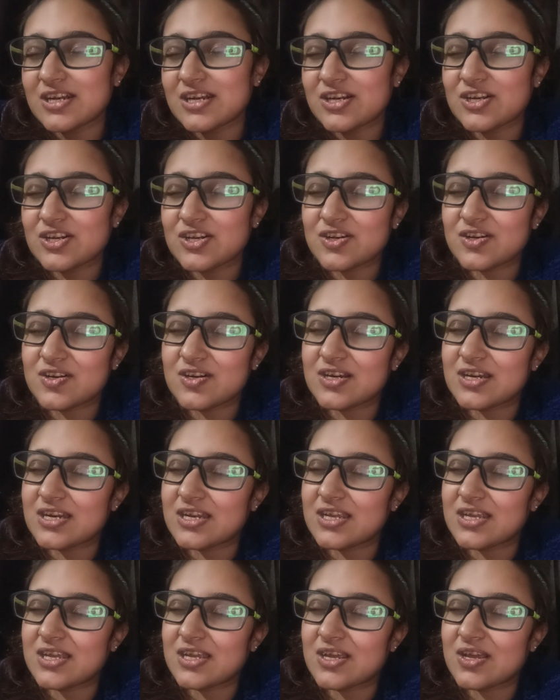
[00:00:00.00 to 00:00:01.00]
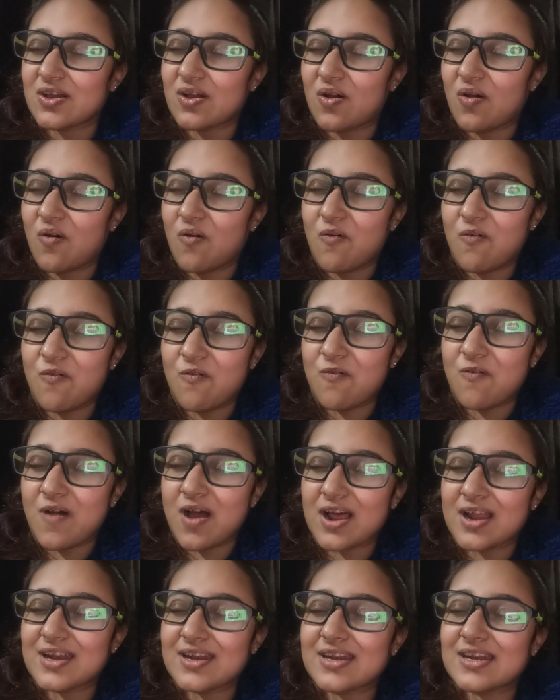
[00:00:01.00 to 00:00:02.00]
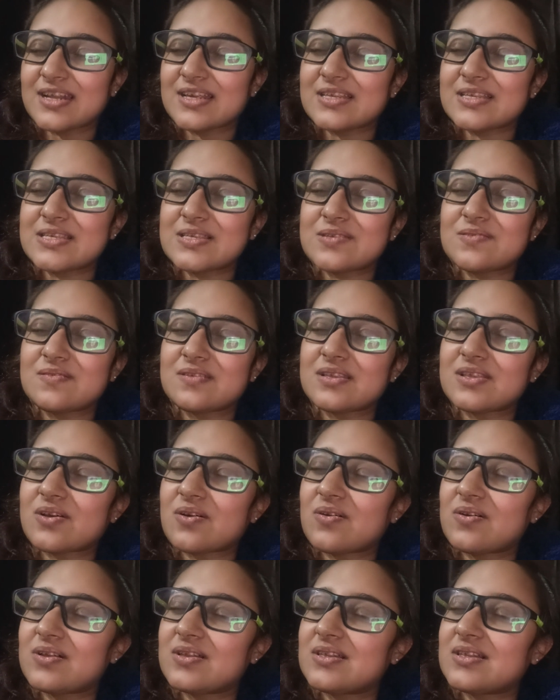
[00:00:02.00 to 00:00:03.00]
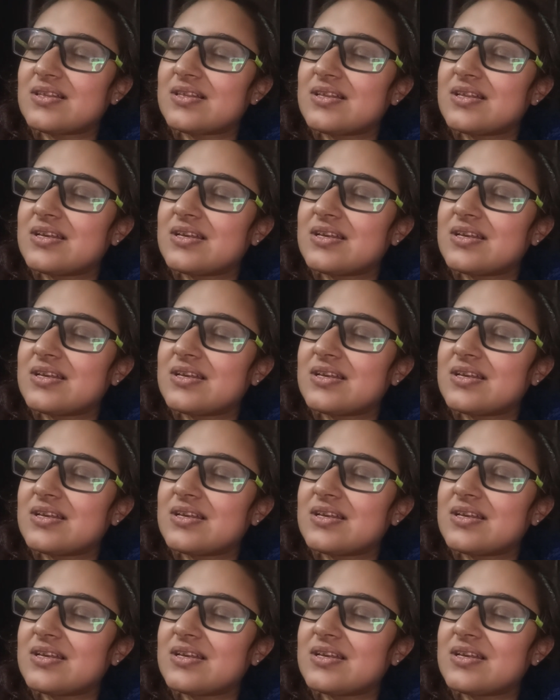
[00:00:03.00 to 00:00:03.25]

journey of oneness with all.